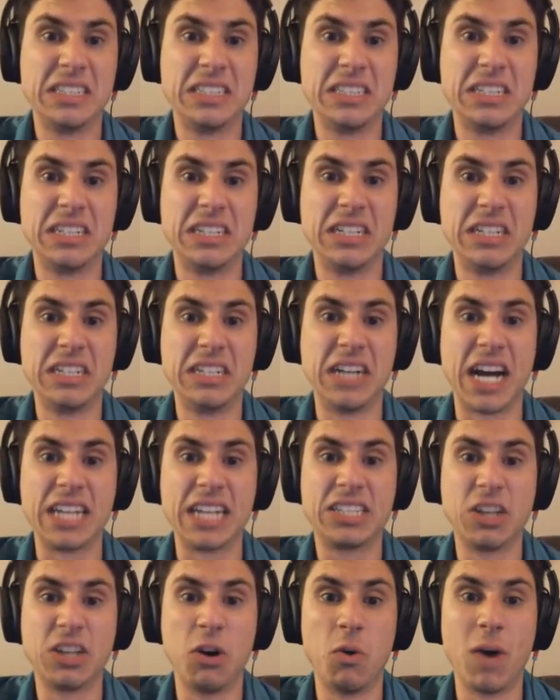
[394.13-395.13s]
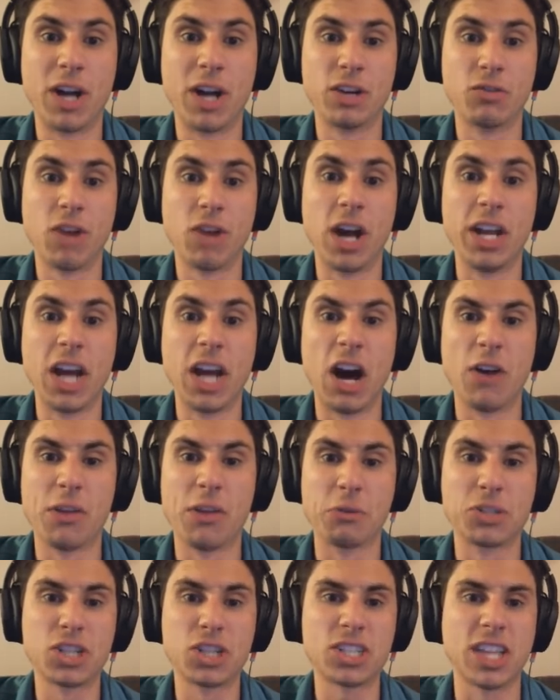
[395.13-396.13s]
Oh, I don't want to run. Oh, there
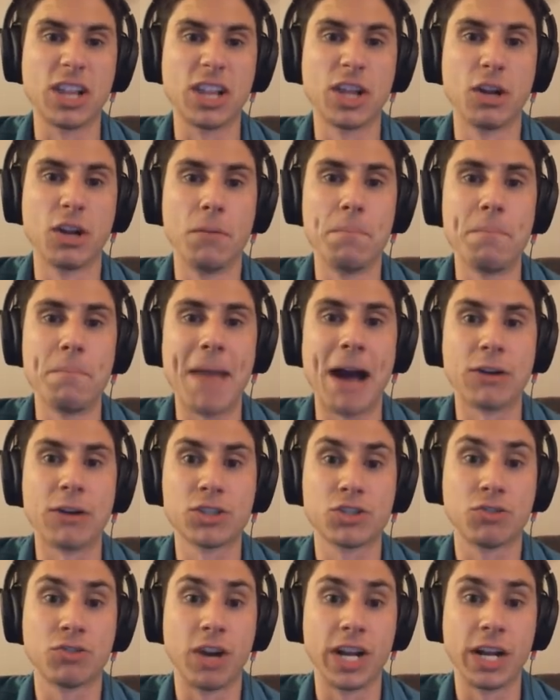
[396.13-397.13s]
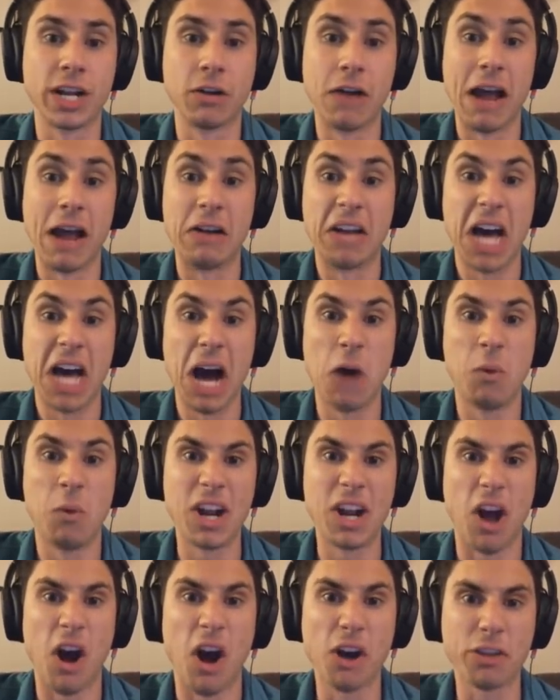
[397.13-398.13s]
was just a little mouse running around. Oh,
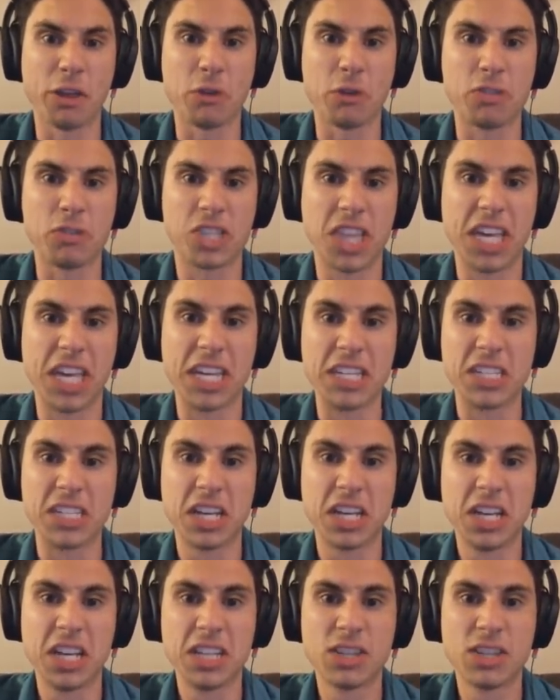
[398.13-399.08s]
what are those things?